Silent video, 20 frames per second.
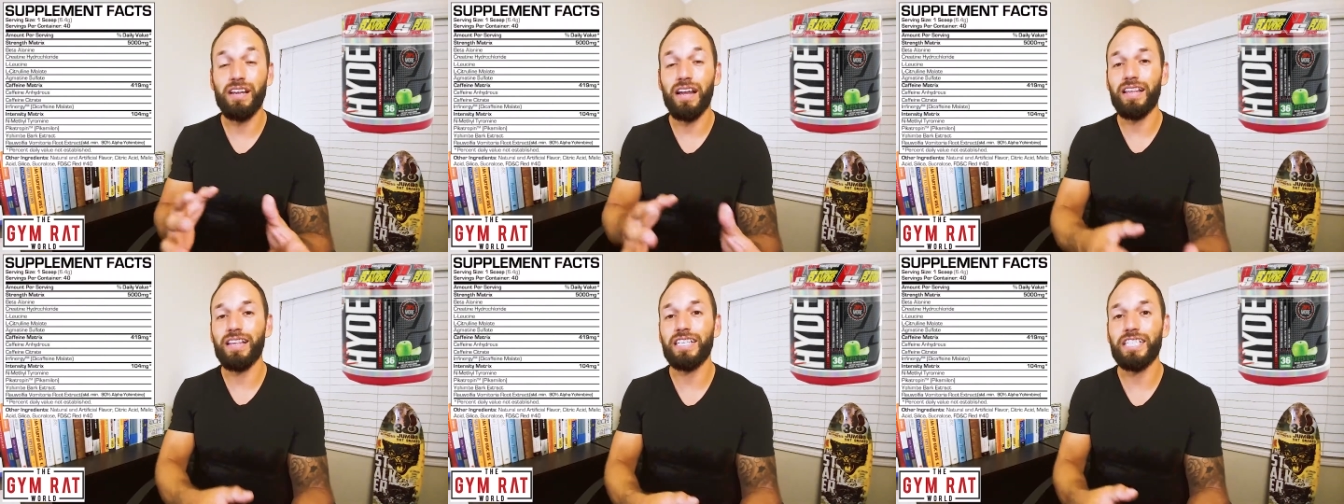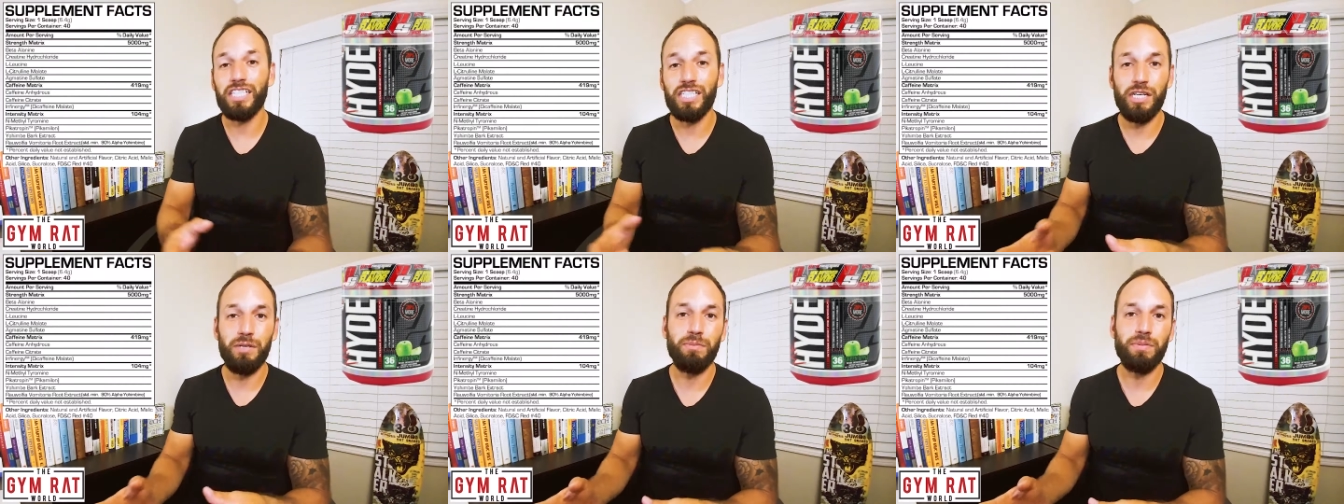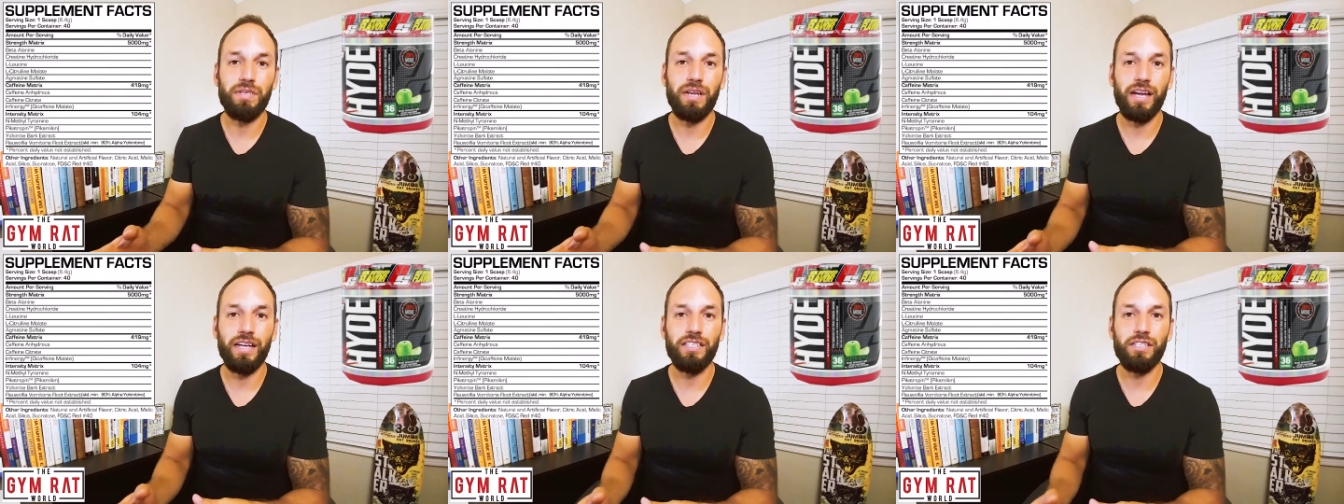It's on the
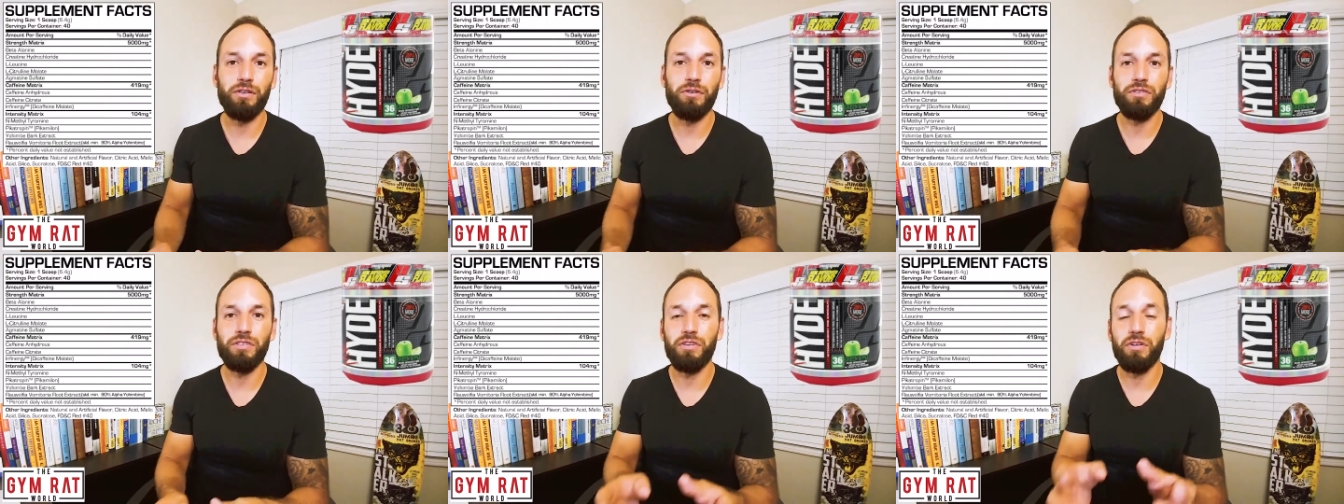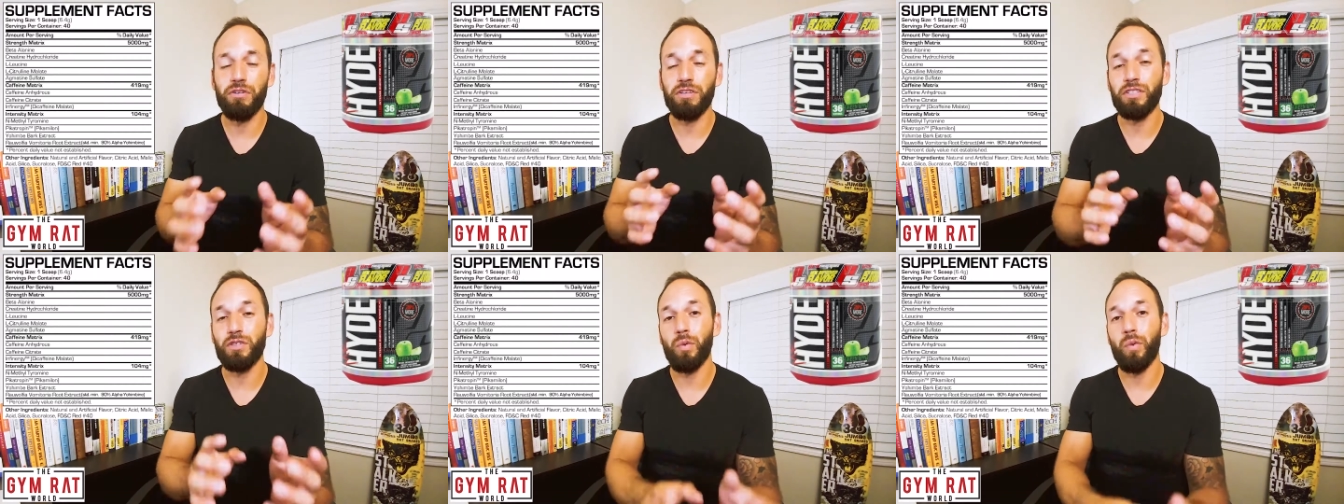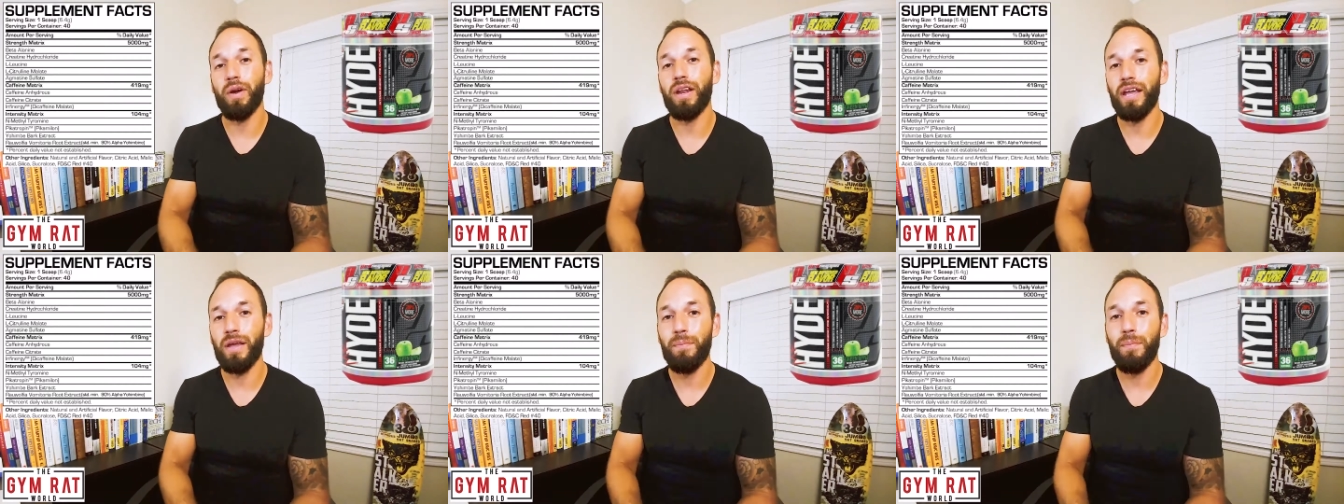cheap side, too. It's only
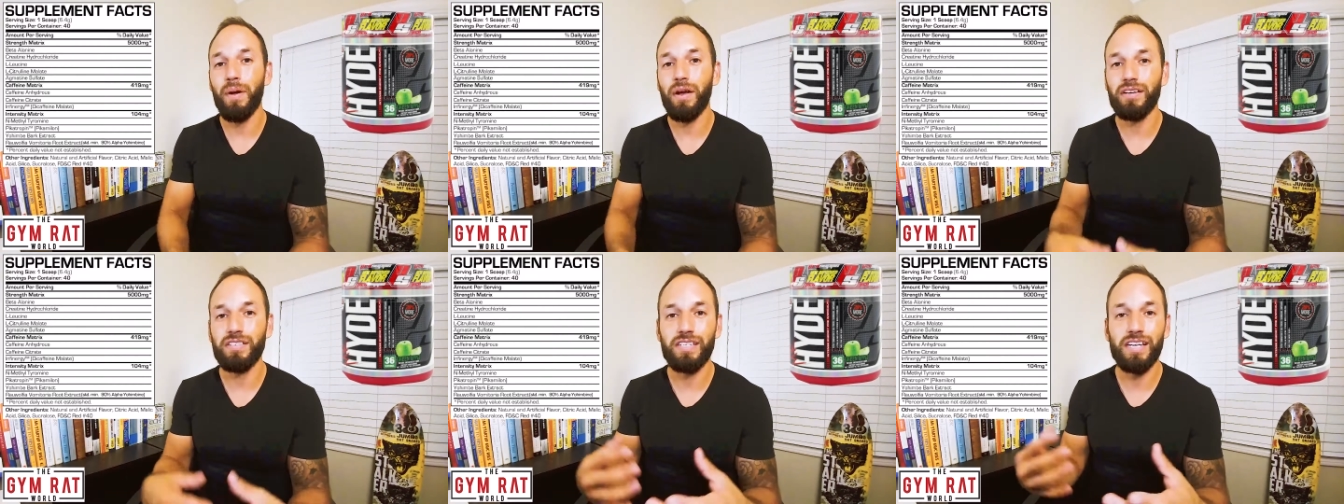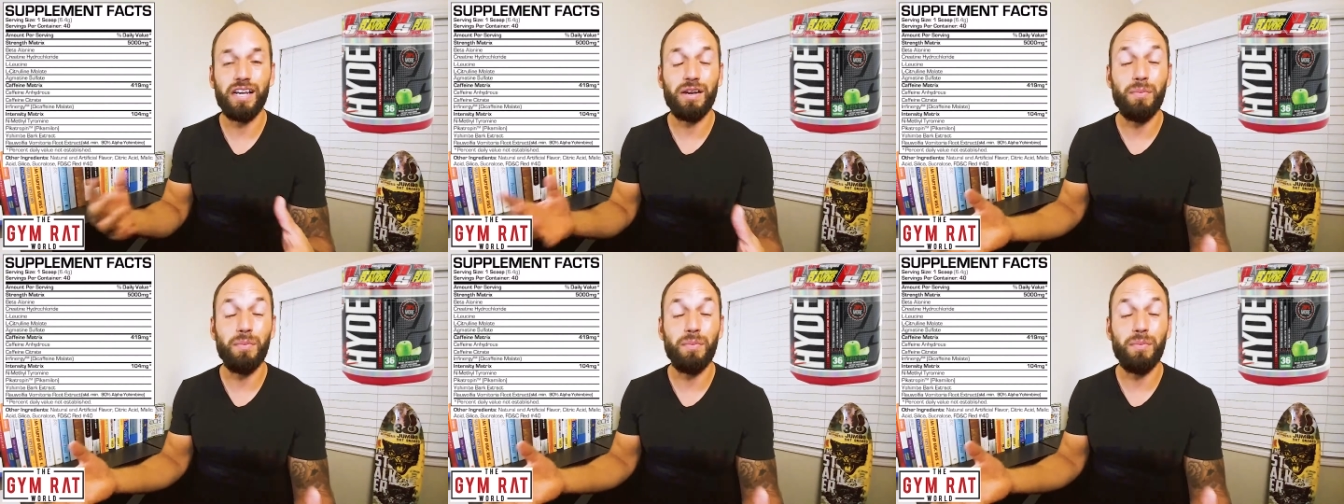28 bucks.